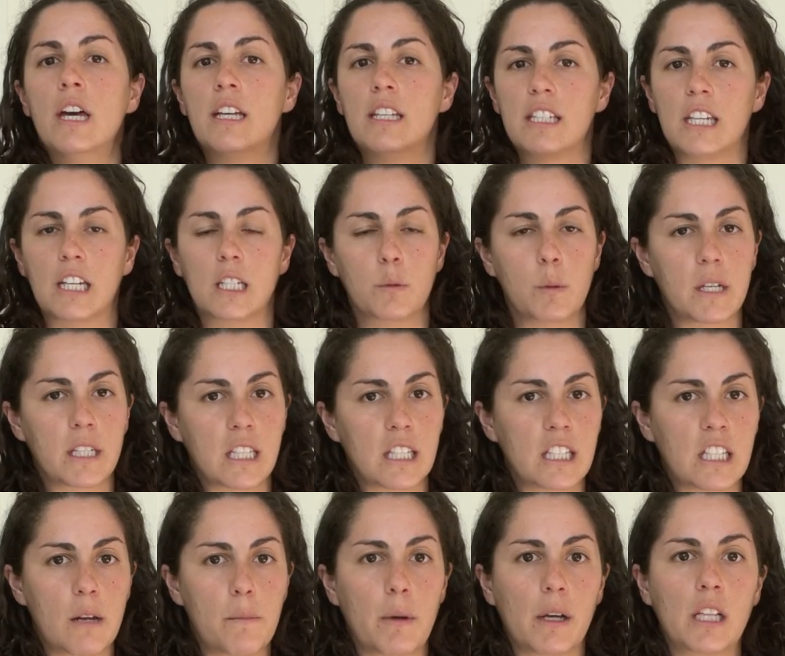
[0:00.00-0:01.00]
6 weeks
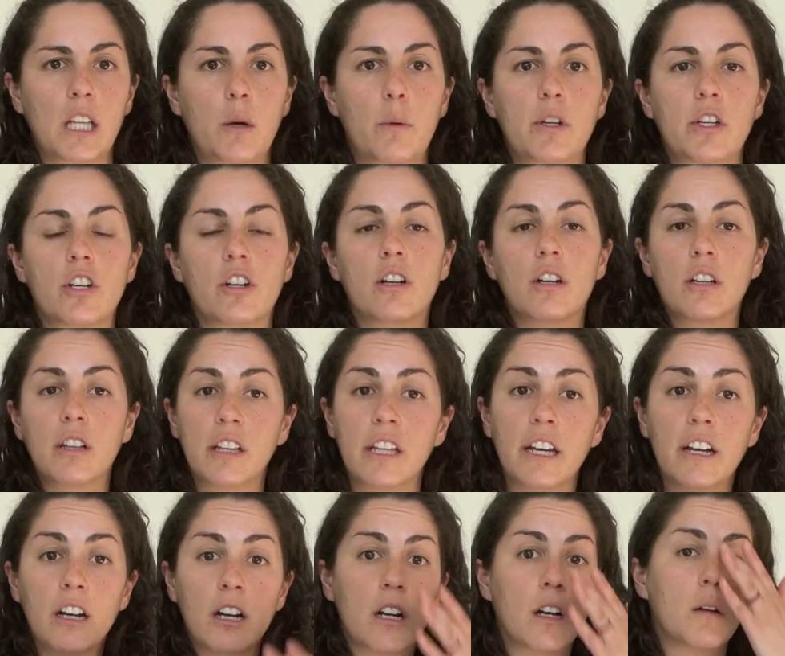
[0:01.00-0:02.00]
is typically when you're
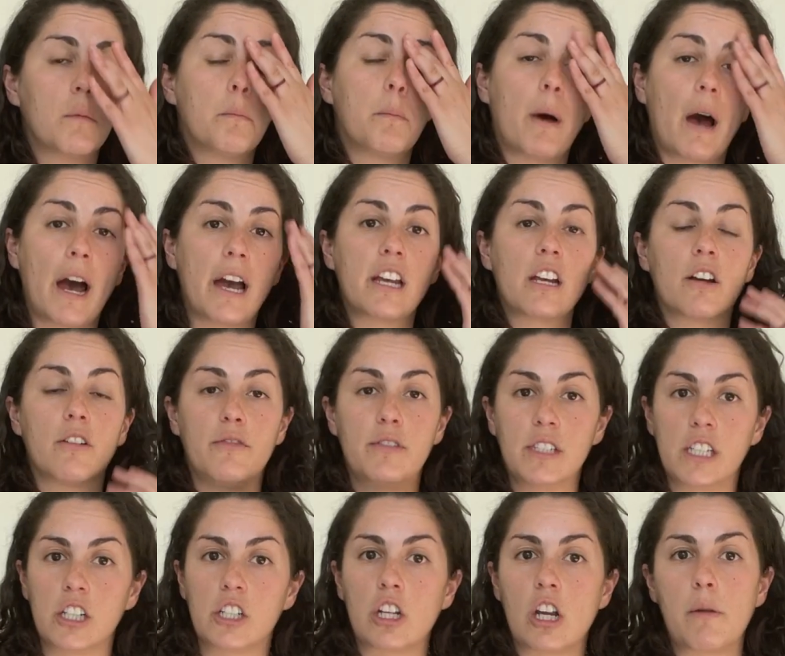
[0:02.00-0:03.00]
cleared by your
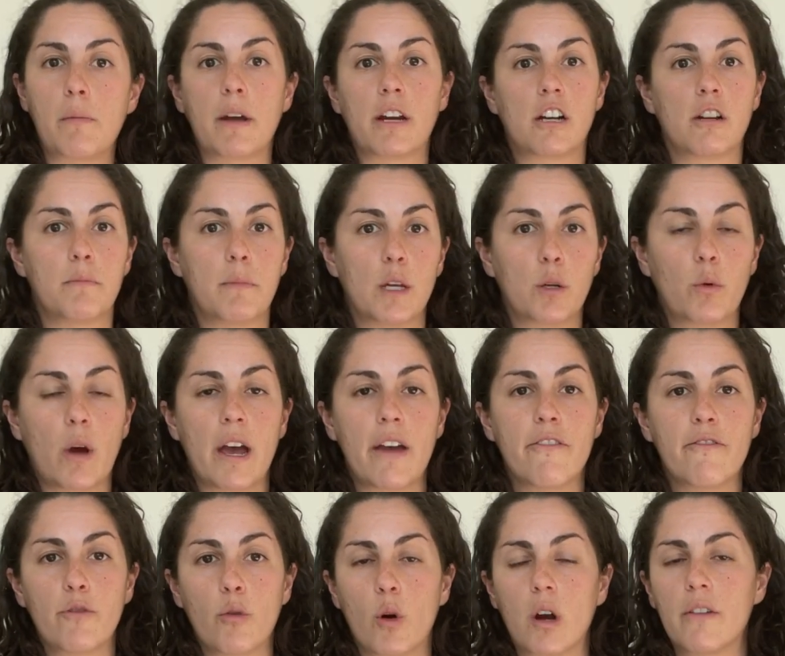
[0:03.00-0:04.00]
physician, by your
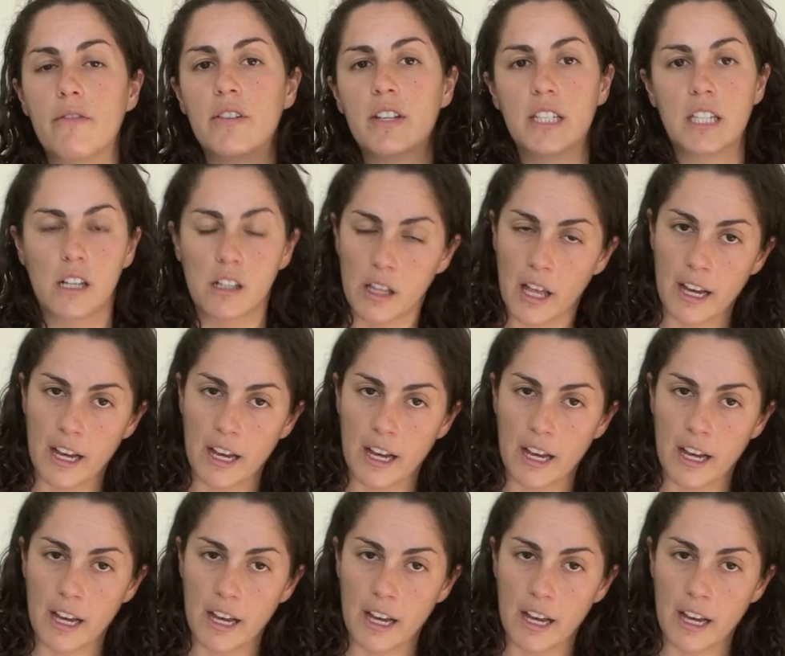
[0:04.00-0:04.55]
midwife for physical